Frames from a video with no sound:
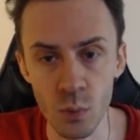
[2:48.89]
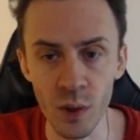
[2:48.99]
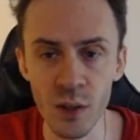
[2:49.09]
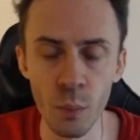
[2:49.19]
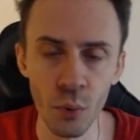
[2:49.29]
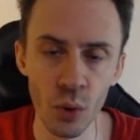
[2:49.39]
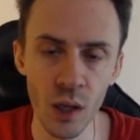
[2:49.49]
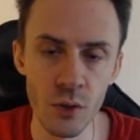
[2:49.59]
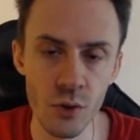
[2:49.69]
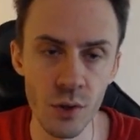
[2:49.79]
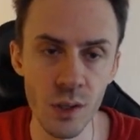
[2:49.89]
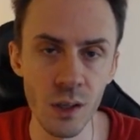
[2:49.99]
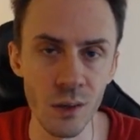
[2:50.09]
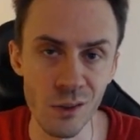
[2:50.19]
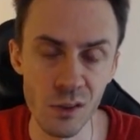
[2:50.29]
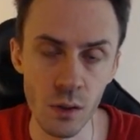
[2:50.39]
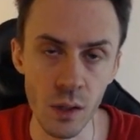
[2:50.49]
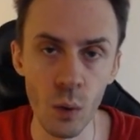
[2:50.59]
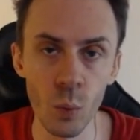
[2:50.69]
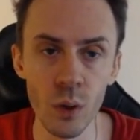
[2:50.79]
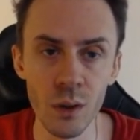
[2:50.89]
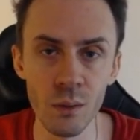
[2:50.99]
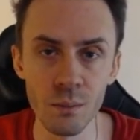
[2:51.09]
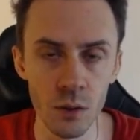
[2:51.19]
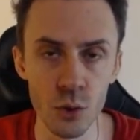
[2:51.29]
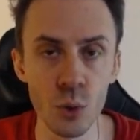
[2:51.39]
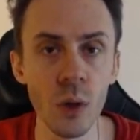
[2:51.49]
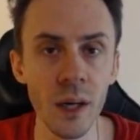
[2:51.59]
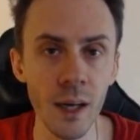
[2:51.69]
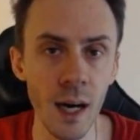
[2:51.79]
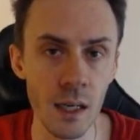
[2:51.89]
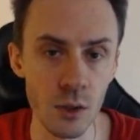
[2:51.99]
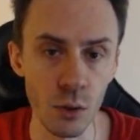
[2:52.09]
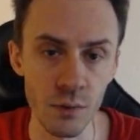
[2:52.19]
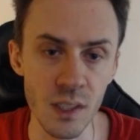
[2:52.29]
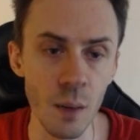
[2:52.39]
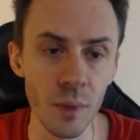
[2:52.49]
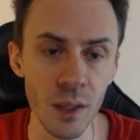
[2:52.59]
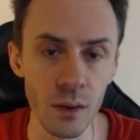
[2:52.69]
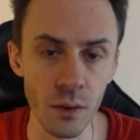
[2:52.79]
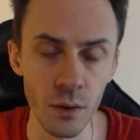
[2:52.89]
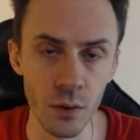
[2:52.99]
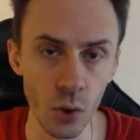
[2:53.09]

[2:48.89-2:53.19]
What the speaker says: When you pull engineers, they will do a cast of summoning the